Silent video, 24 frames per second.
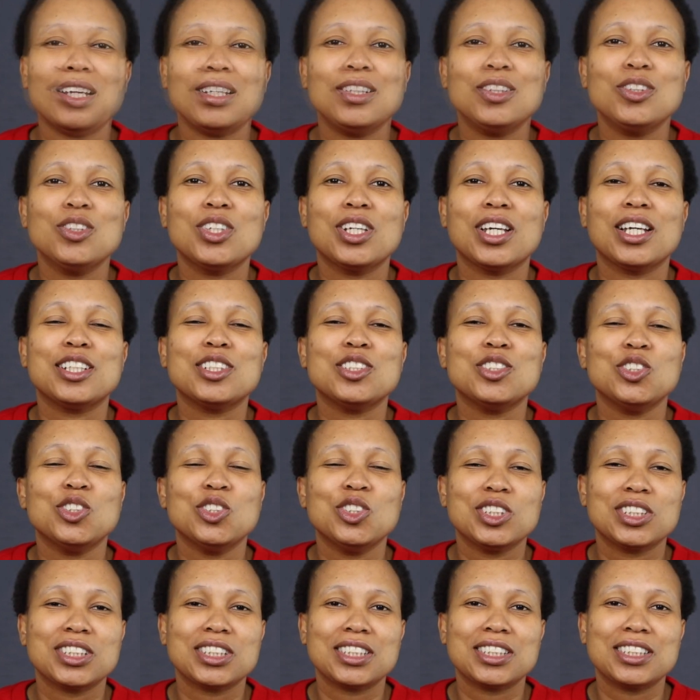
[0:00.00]
you can
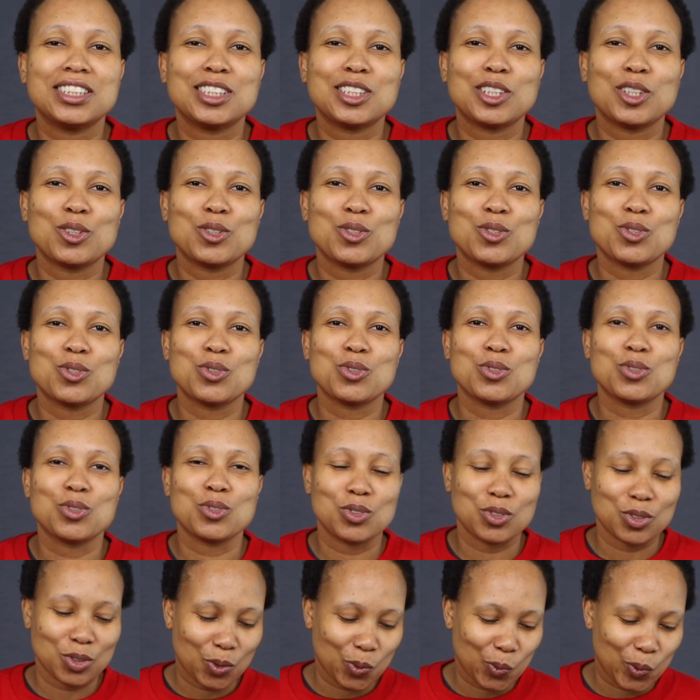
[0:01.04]
use it
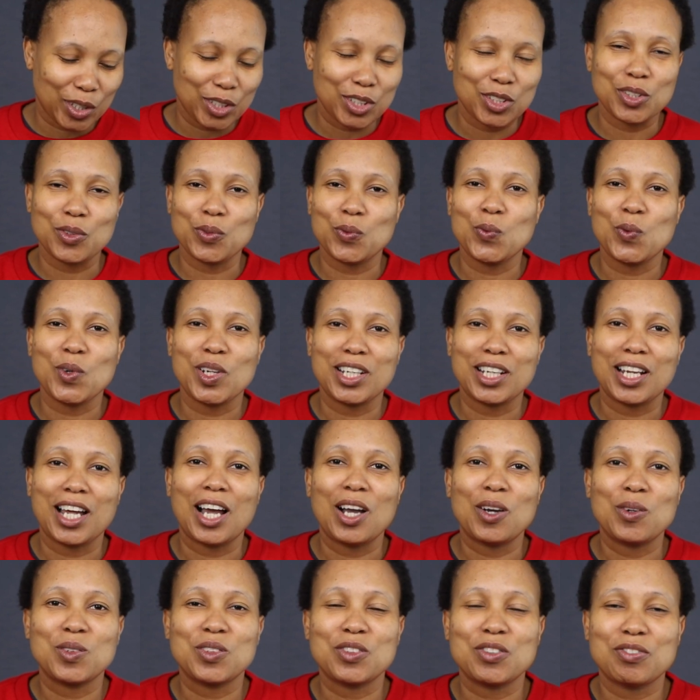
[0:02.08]
to when
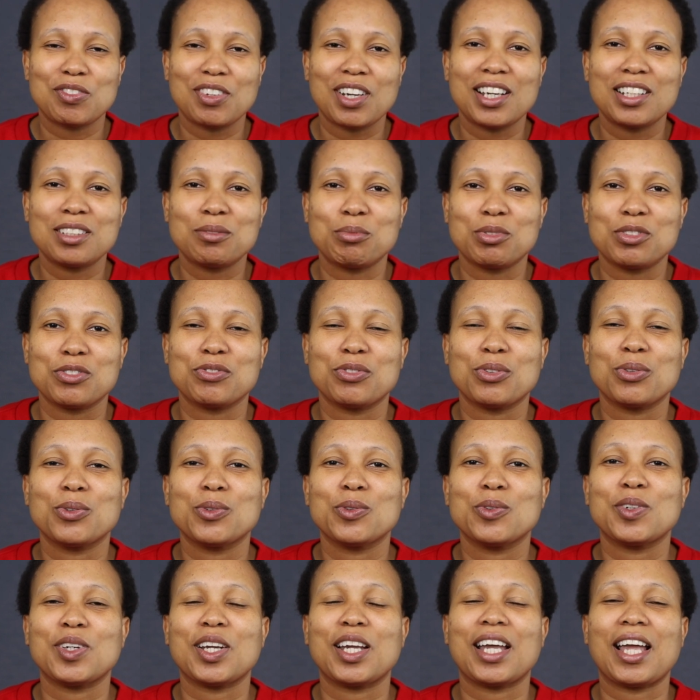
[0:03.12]
I would fly it
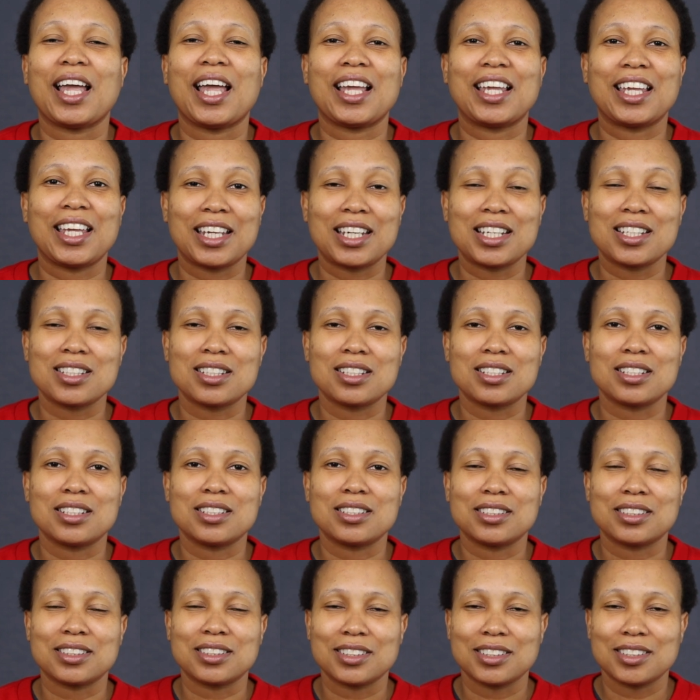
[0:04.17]
before getting
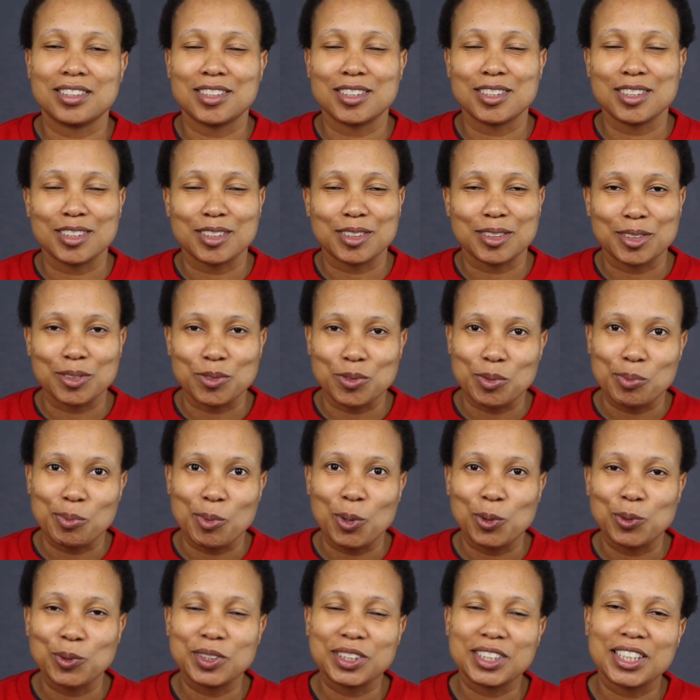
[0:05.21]
the
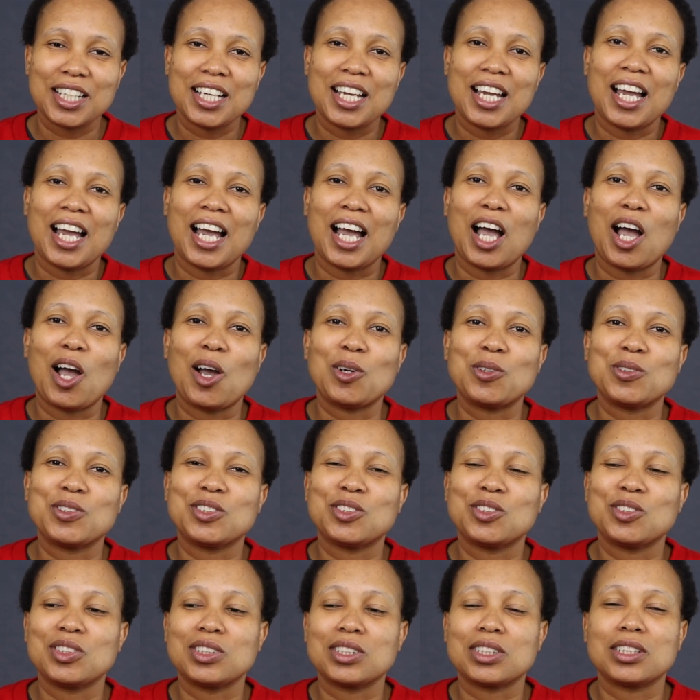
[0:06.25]
remote, I
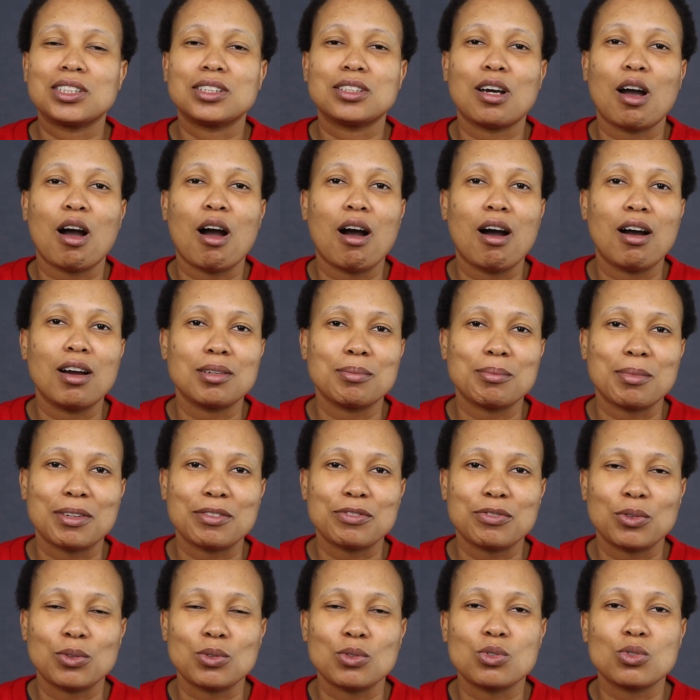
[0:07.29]
would use it on my
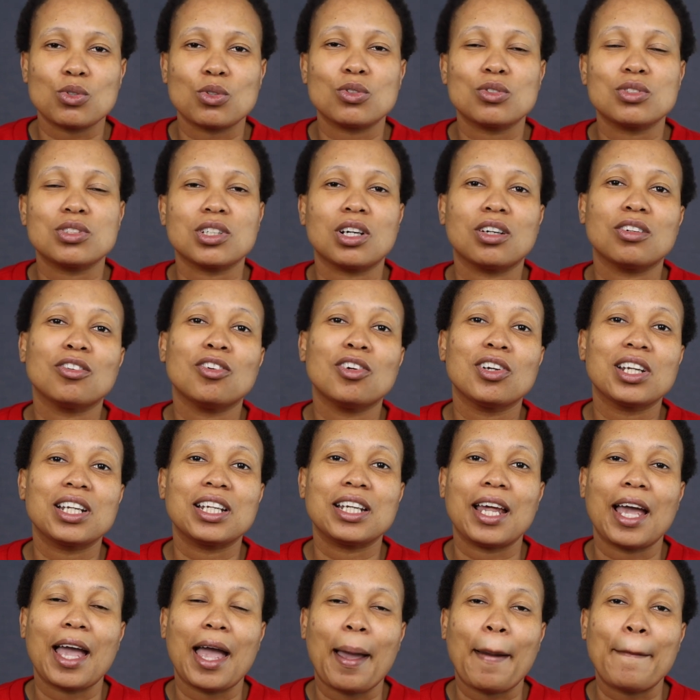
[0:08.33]
phone. So you download
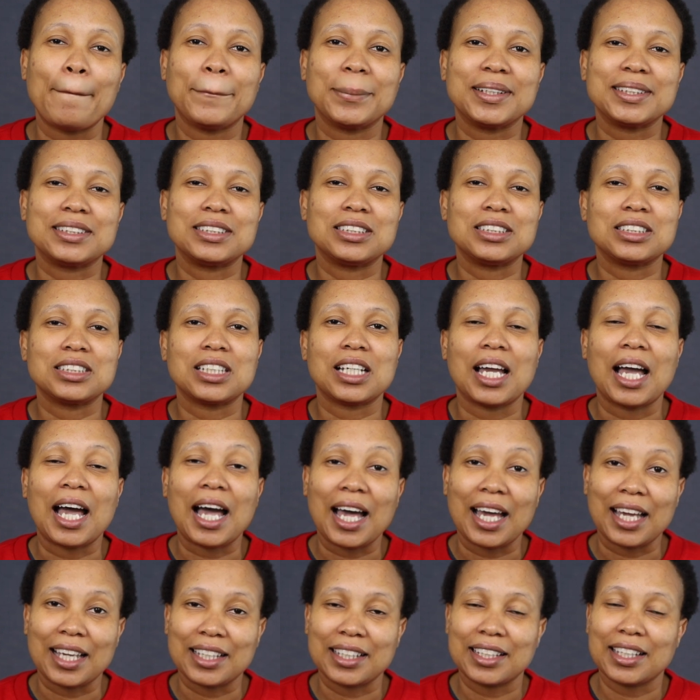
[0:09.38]
an app, a
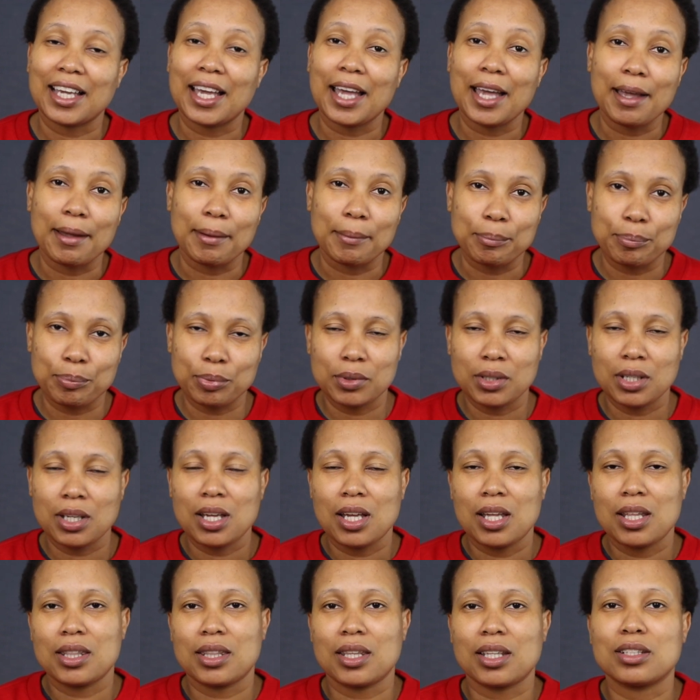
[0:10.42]
DJI app
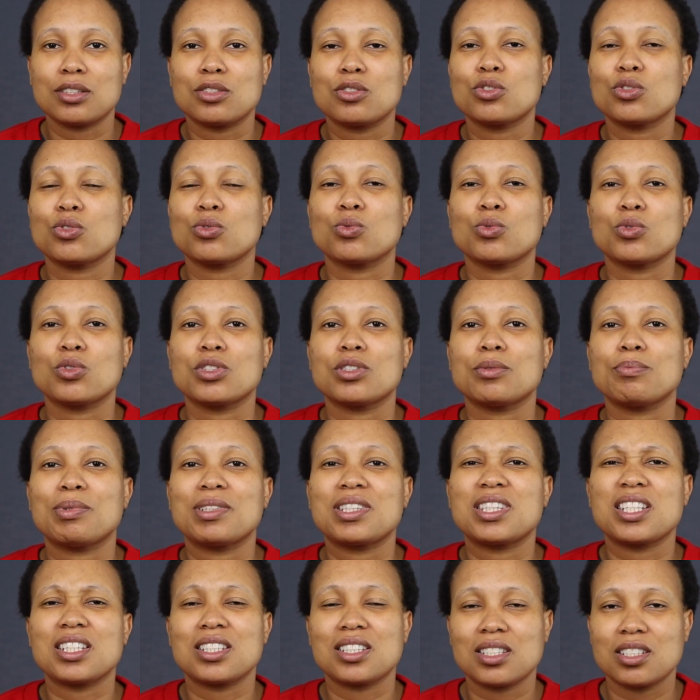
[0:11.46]
that you would,
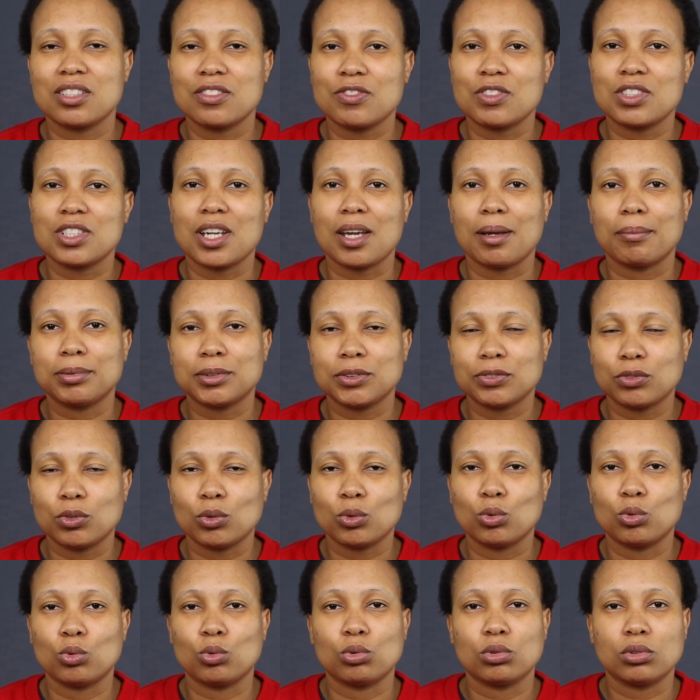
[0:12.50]
but there's different apps
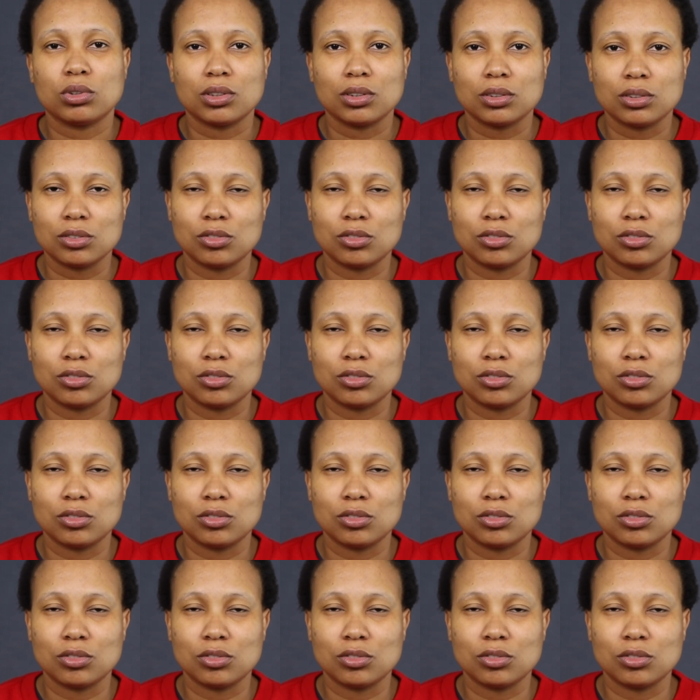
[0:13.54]
for